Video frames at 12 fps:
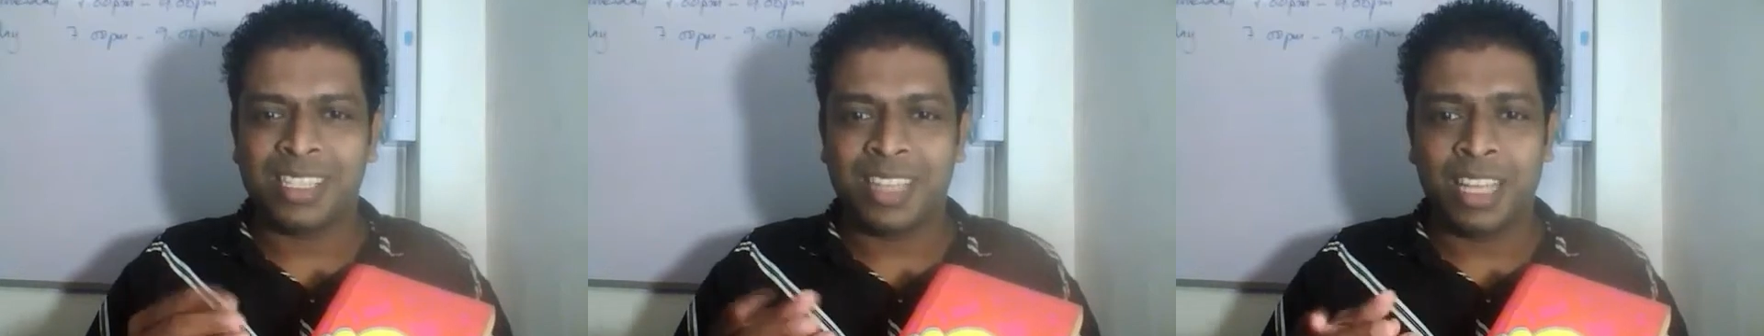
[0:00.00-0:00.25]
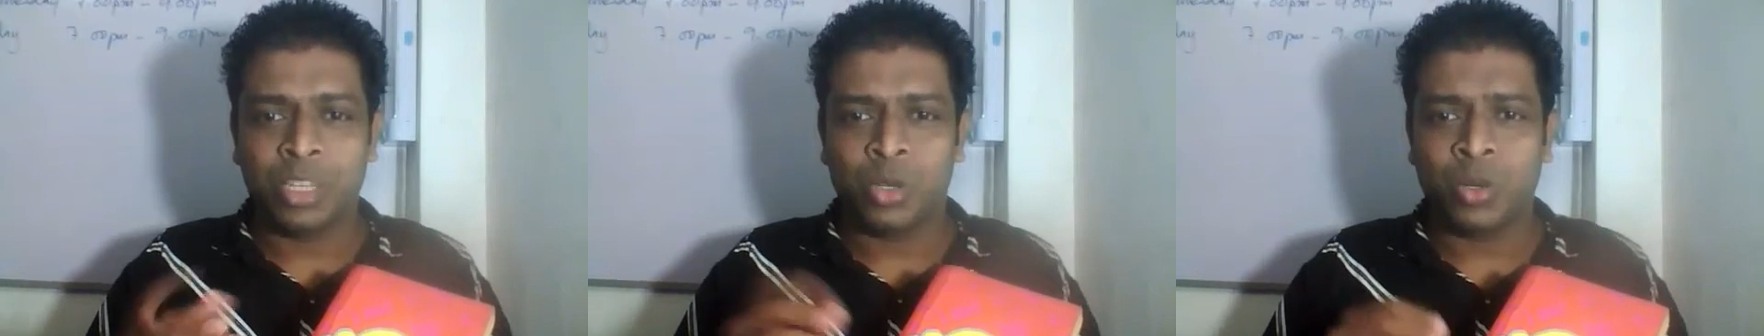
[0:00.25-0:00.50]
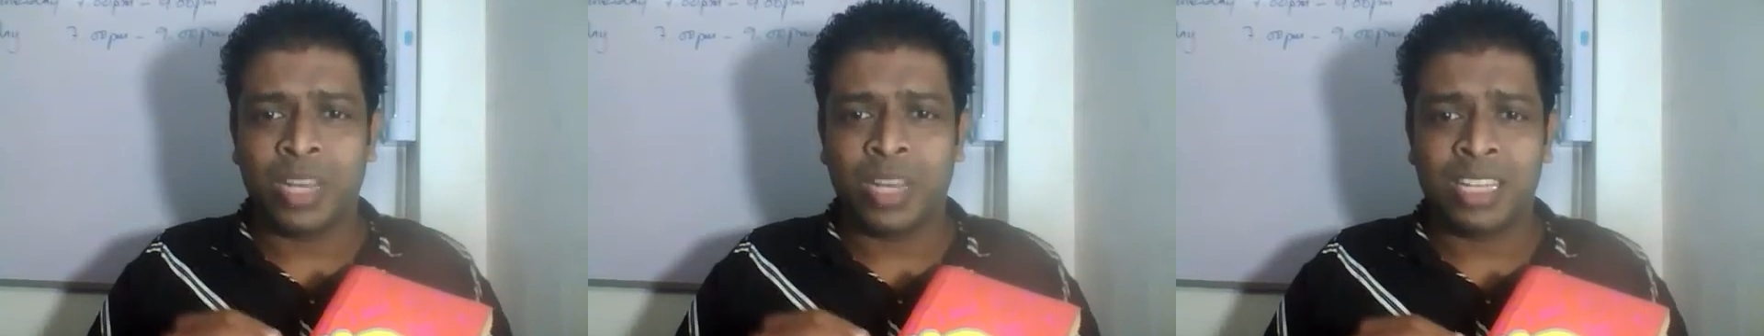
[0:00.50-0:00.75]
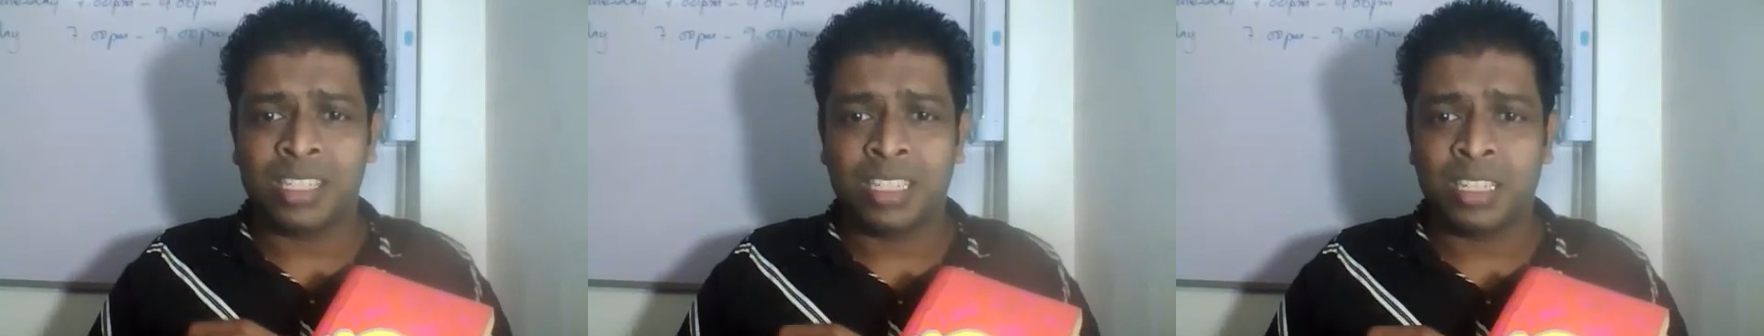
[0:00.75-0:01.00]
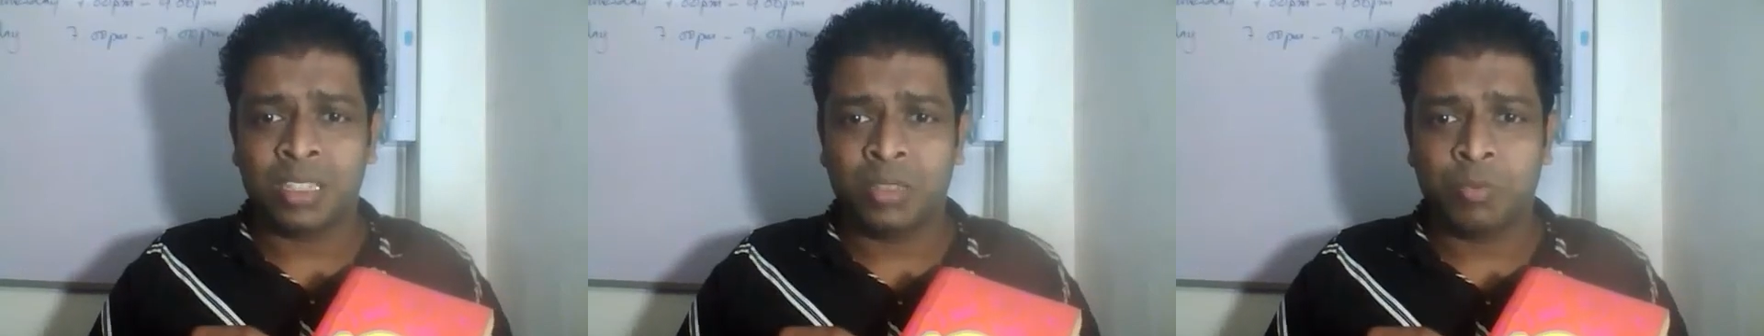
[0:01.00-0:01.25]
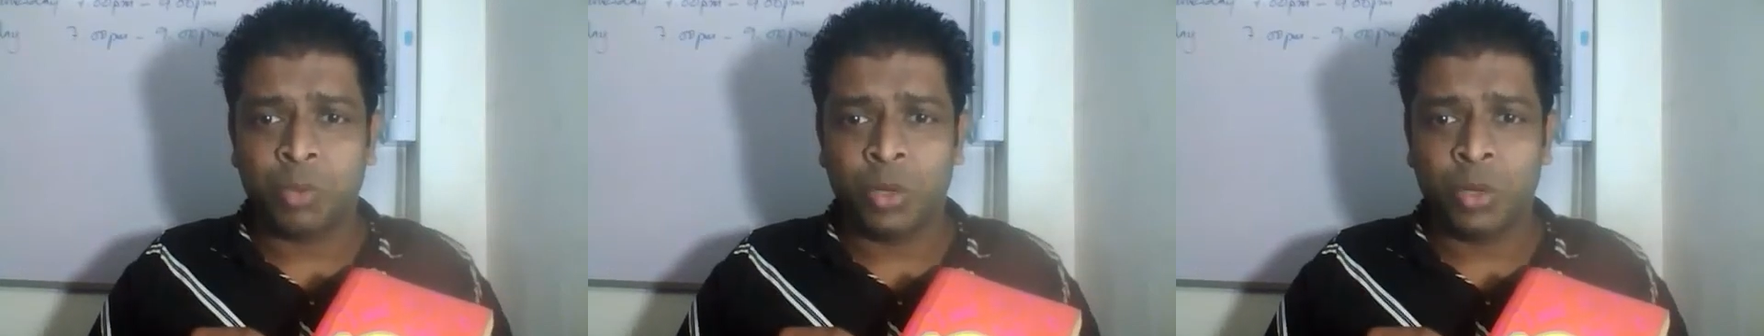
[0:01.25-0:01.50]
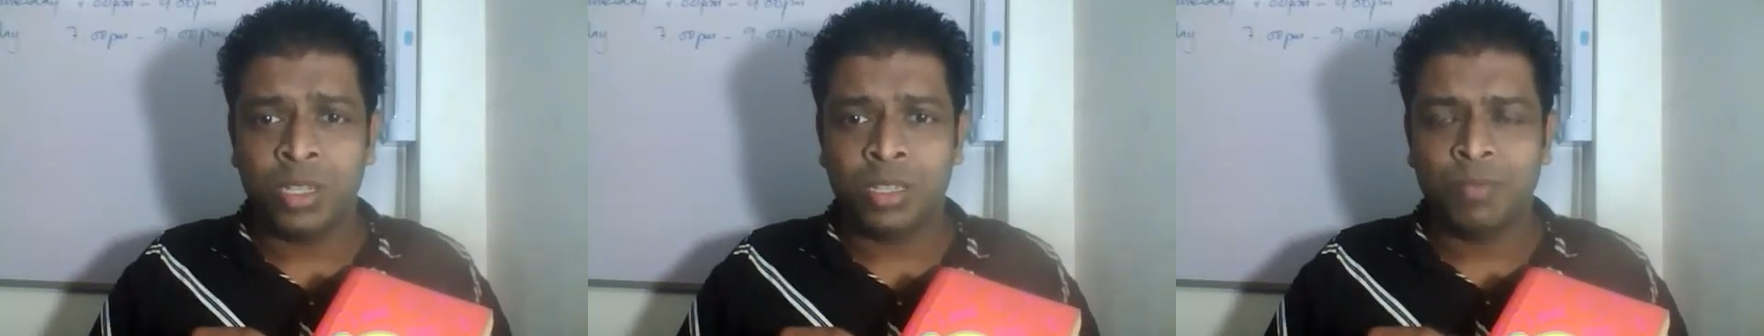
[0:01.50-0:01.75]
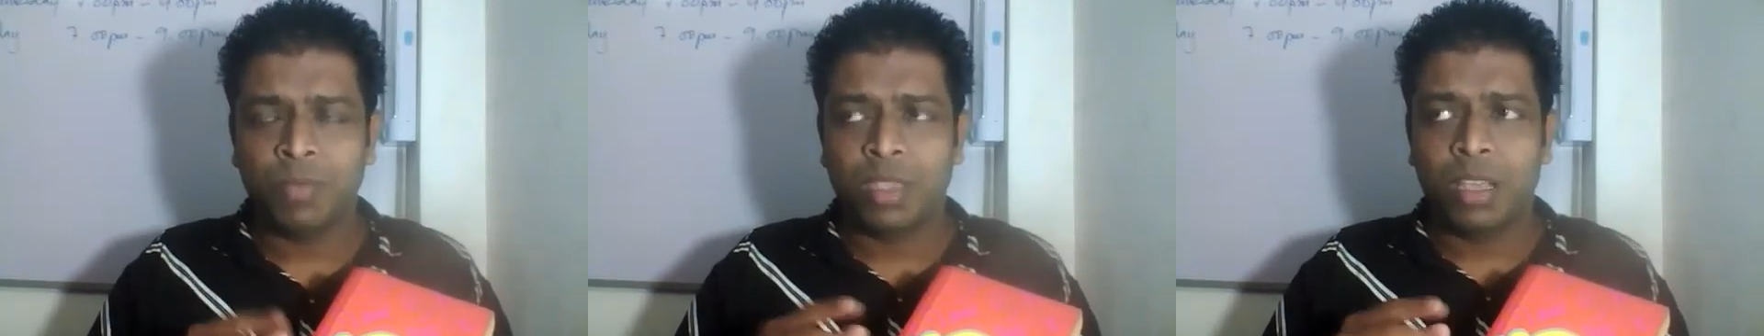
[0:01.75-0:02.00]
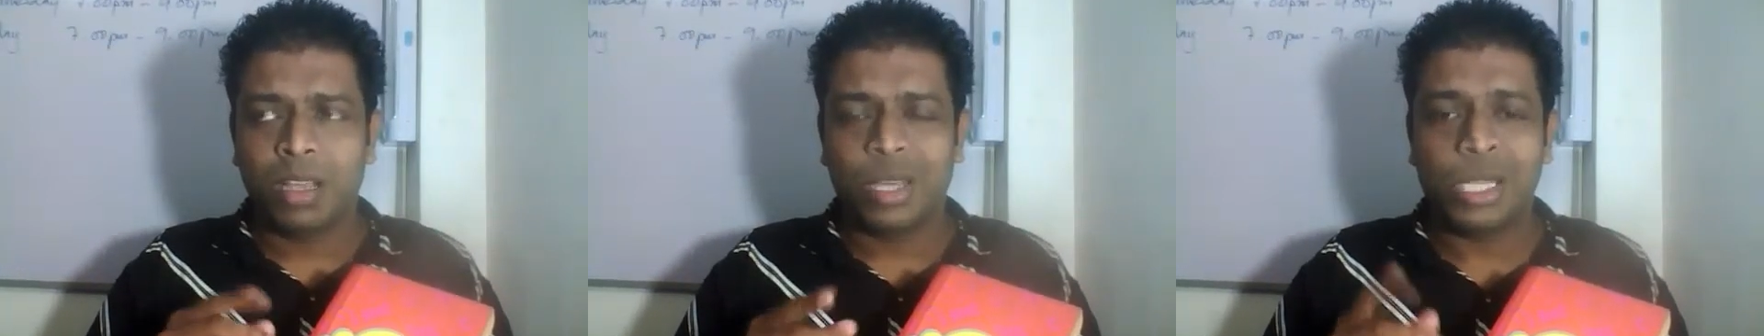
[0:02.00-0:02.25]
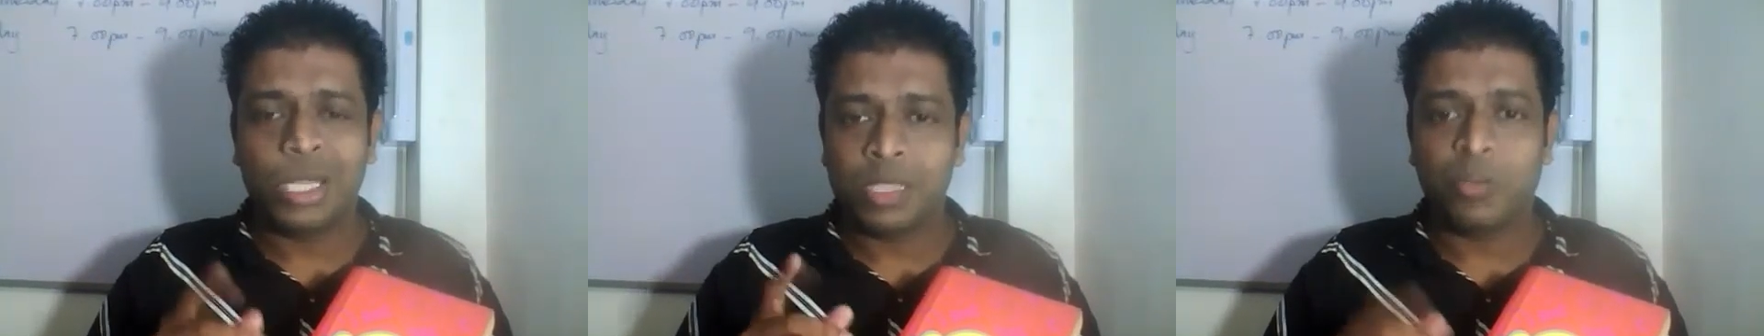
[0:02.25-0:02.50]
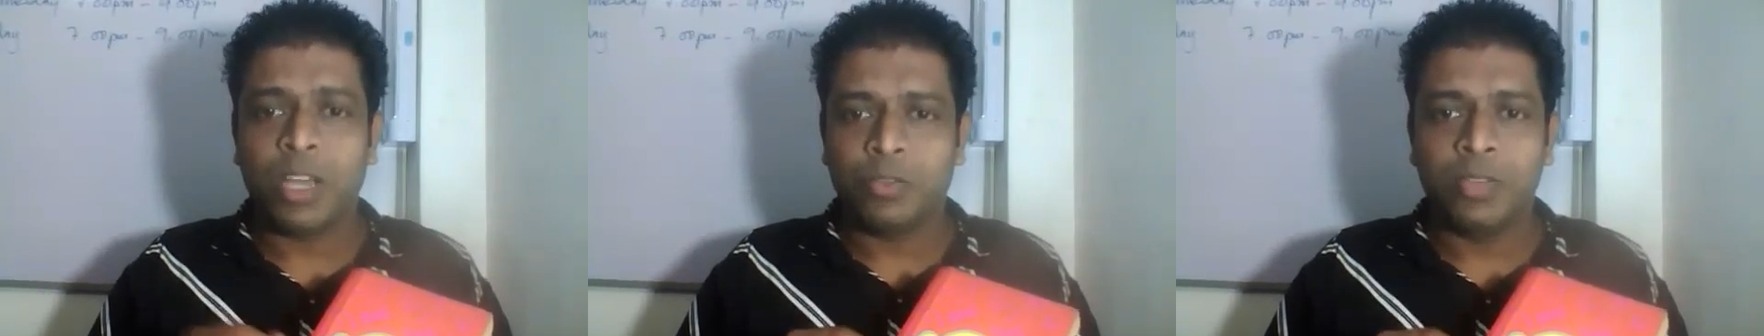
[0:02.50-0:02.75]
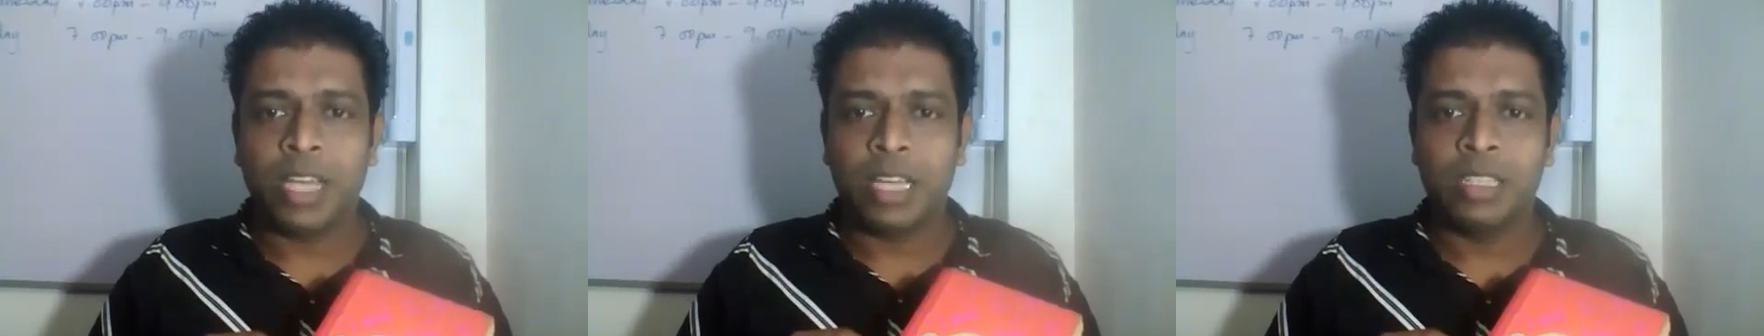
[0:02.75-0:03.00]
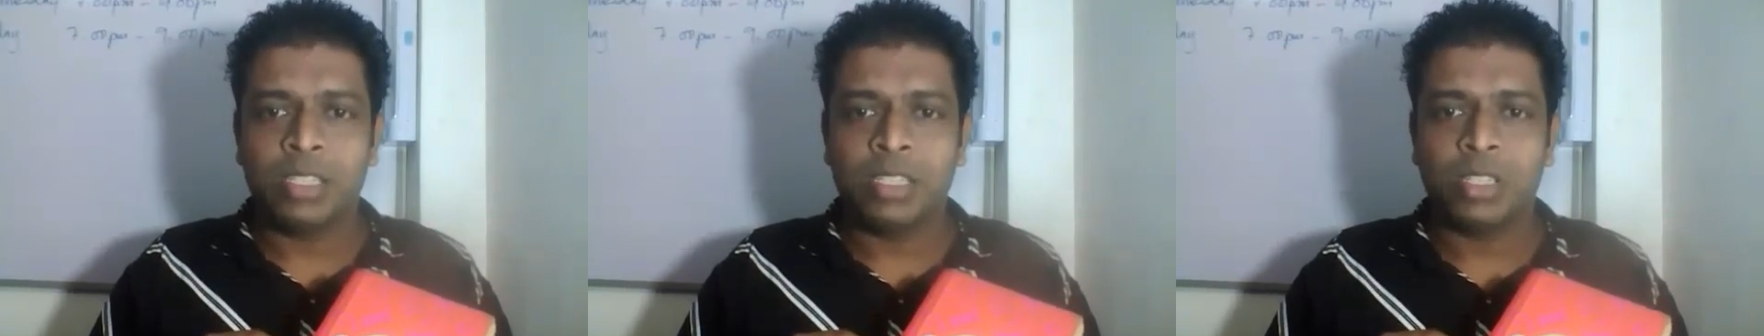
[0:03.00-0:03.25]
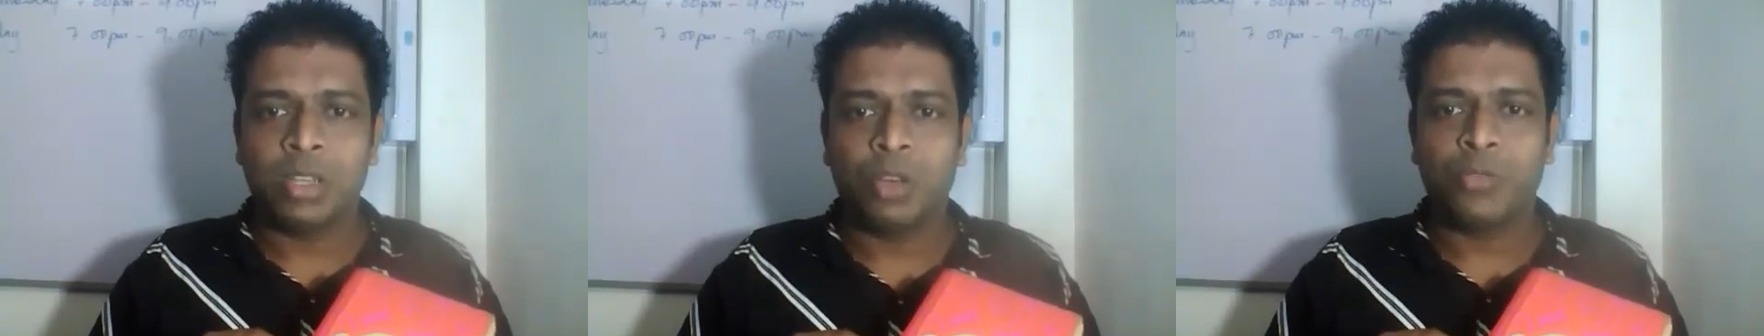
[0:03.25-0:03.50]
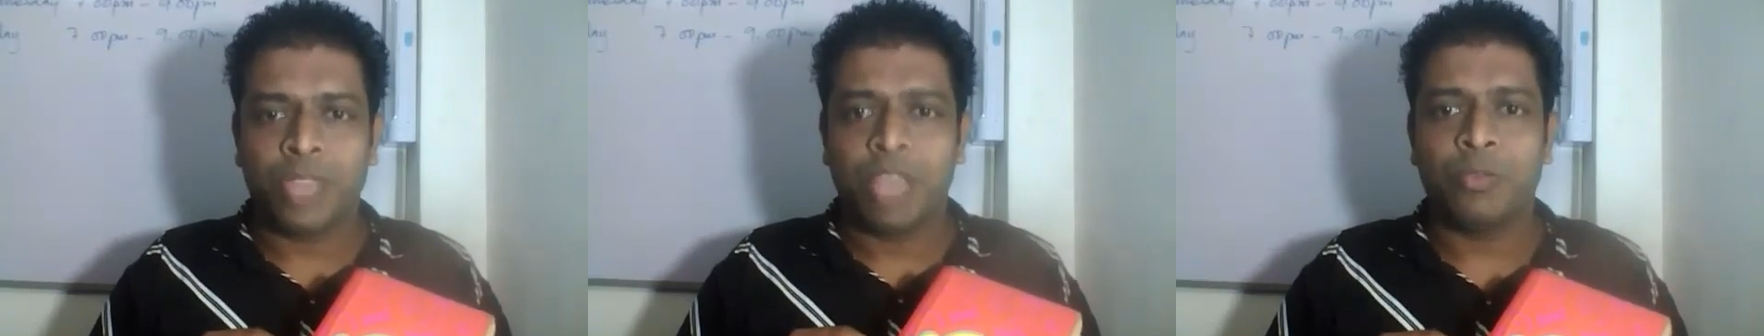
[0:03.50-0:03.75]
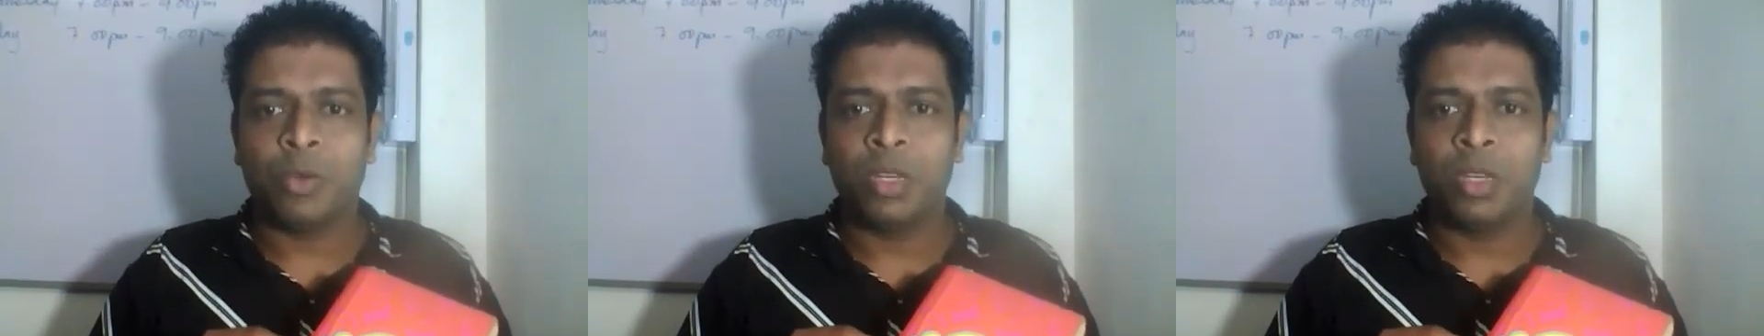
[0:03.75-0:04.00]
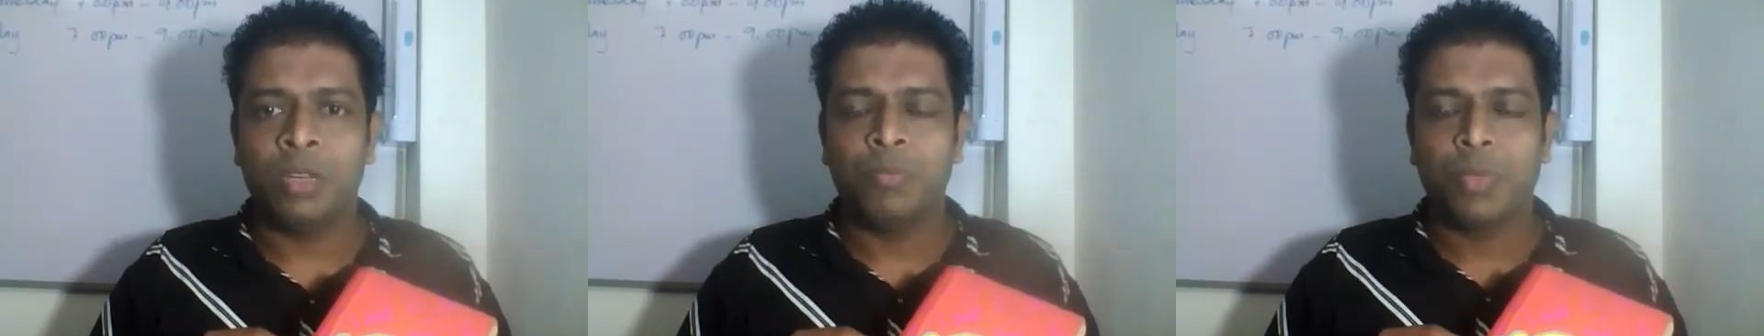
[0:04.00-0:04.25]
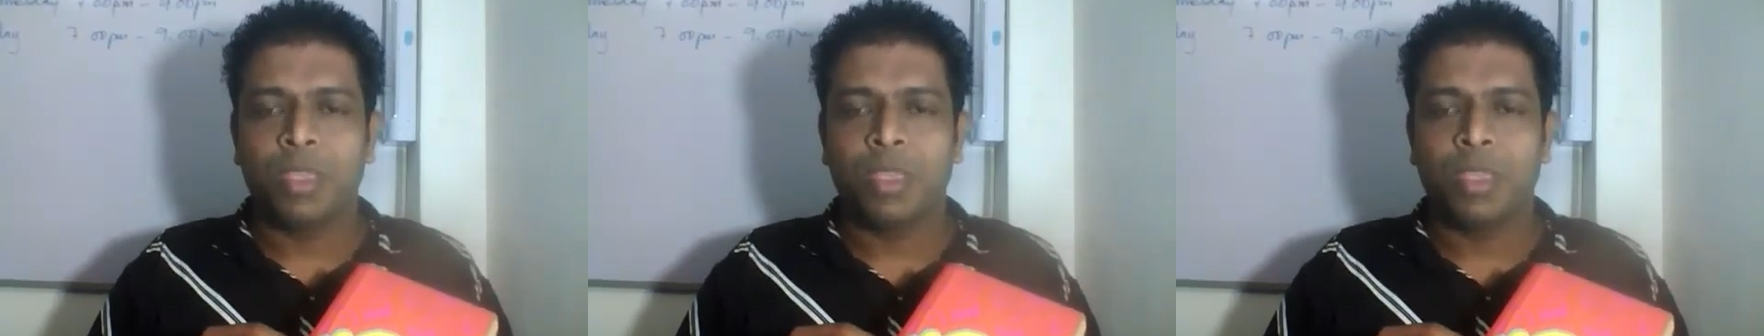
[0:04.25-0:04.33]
It's like, at a certain point, his wife dies of typhoid,